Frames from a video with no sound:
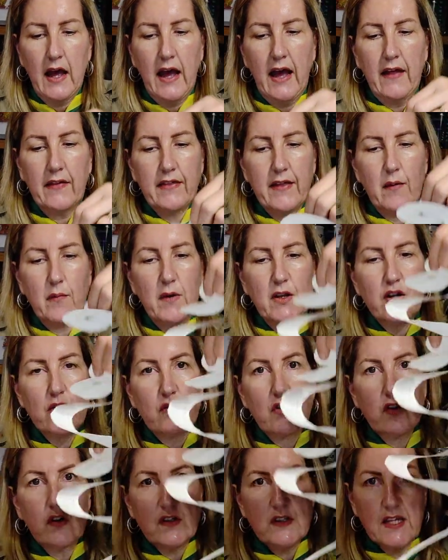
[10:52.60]
And then when
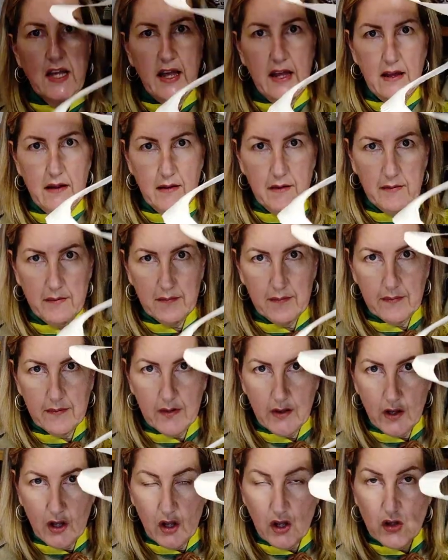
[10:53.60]
you cut it,
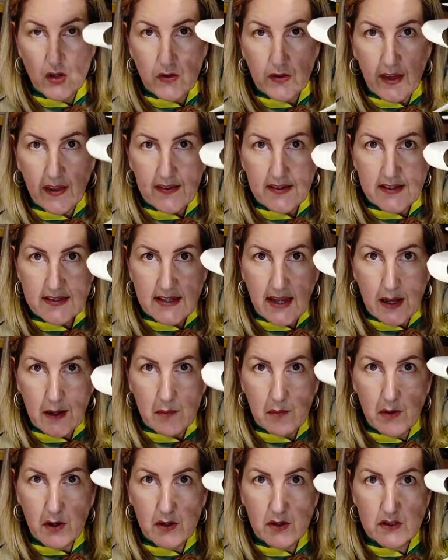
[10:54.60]
you get the
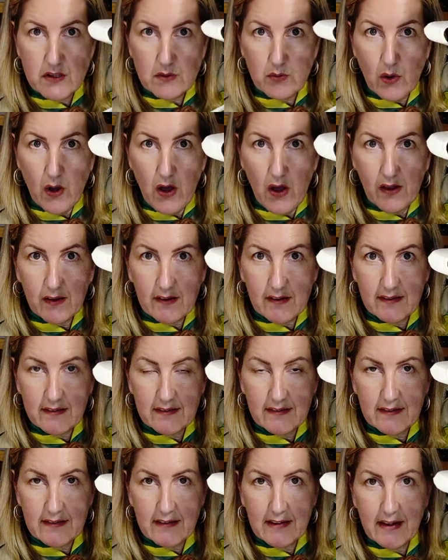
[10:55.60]
same swirl.
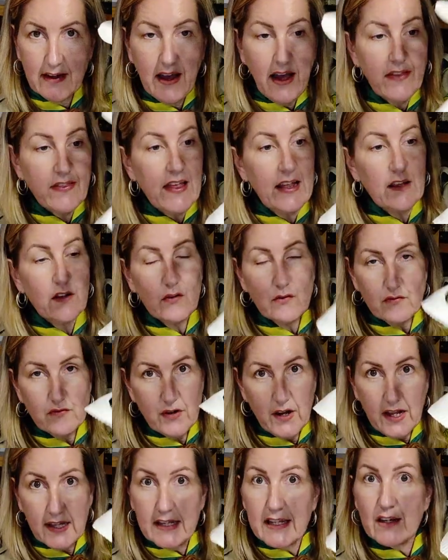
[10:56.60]
And they look
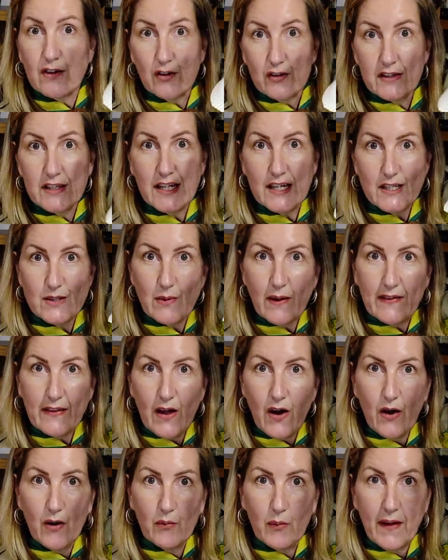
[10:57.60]
really good, these, when
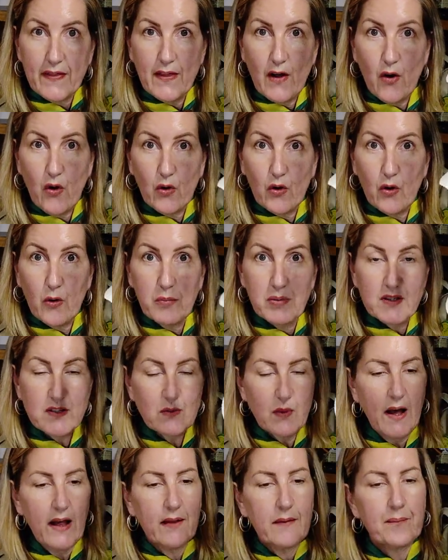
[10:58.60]
they're hung up
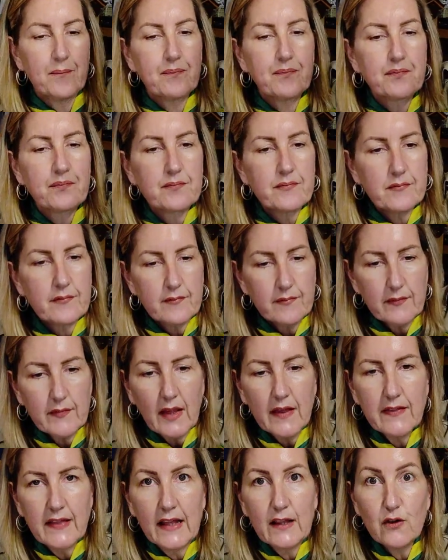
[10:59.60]
as well.
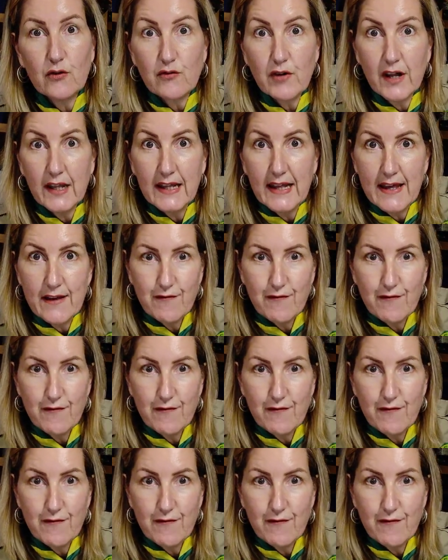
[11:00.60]
They look really